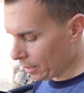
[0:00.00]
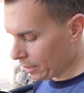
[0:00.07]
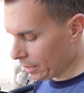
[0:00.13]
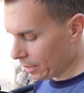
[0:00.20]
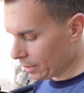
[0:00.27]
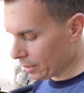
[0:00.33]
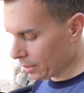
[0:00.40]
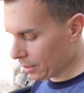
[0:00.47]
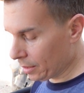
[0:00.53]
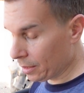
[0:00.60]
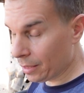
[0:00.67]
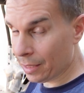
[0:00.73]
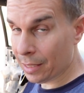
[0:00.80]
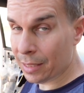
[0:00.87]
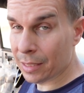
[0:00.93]
This
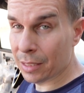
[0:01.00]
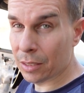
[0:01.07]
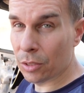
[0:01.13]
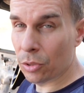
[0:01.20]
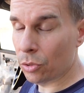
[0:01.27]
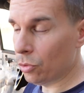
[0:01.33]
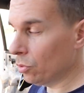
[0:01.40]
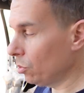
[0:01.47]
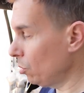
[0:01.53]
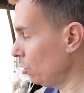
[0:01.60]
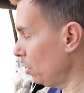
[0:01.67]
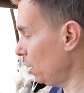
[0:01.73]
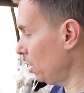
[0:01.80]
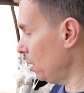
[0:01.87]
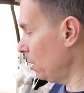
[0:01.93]
sticks
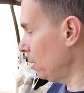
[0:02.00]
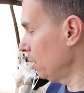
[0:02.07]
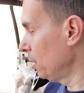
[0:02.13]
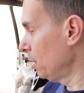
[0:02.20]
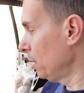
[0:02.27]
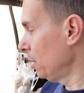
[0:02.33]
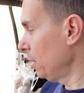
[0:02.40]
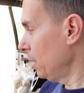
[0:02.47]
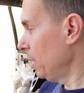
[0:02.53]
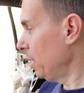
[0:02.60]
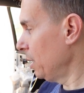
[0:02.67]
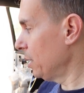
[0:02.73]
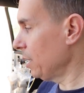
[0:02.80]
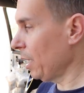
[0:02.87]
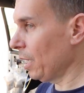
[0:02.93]
to
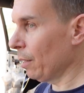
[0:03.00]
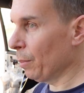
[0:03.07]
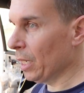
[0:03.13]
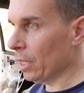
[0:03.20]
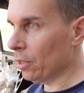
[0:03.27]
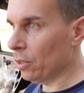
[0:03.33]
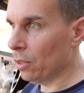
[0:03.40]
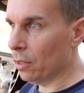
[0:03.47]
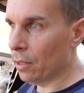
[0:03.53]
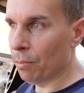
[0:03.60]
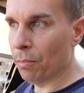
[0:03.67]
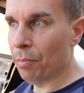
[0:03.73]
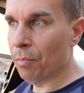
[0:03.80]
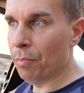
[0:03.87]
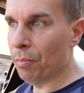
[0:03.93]
inside of metal
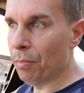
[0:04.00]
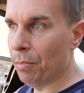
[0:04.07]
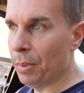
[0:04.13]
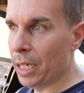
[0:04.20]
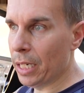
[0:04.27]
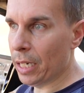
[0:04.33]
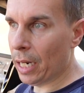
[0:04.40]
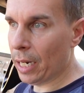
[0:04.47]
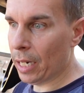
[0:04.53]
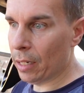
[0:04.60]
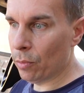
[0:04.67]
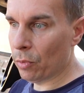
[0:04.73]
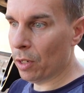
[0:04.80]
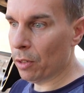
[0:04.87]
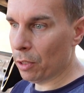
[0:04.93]
and
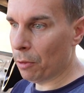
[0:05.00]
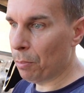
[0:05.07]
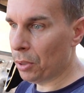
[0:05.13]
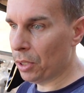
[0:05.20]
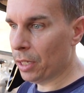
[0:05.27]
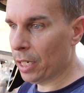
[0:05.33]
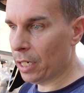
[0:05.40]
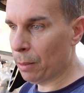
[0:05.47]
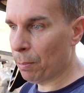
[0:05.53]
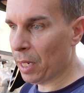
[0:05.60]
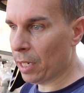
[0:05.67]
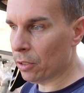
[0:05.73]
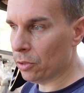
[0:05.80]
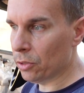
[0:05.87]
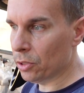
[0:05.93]
behind where you put any
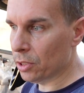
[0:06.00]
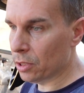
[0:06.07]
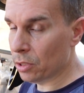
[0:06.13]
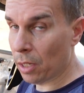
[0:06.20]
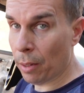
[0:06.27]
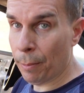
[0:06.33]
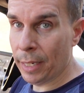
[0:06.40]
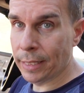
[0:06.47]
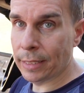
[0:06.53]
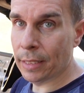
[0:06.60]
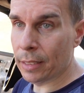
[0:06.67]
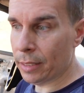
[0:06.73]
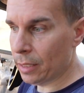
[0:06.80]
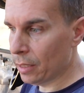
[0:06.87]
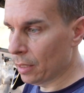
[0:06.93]
panels
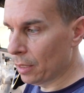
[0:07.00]
amazingly.